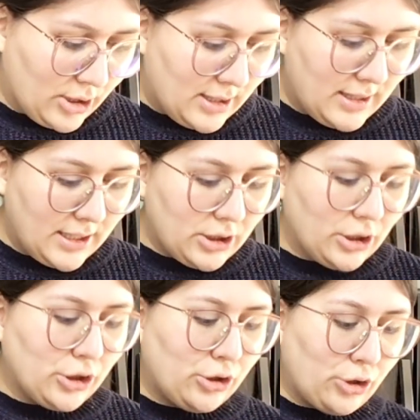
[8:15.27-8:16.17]
These
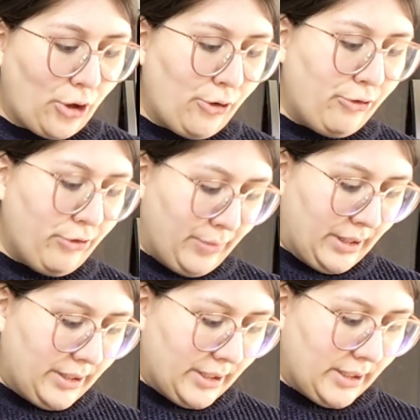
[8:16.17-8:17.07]
look so
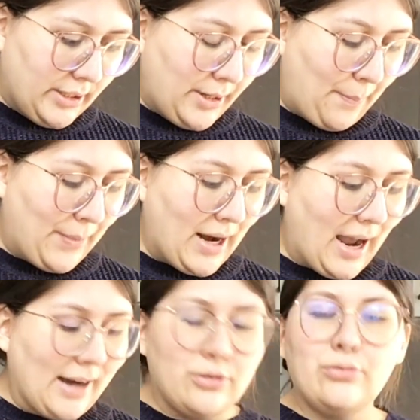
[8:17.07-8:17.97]
familiar, but
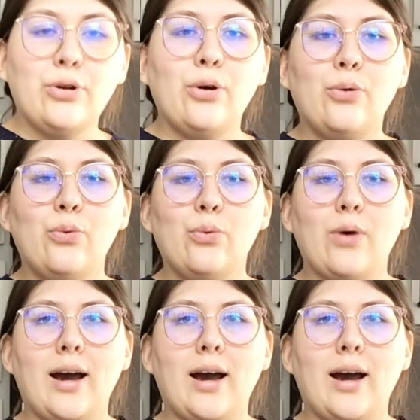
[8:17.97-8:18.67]
I don't know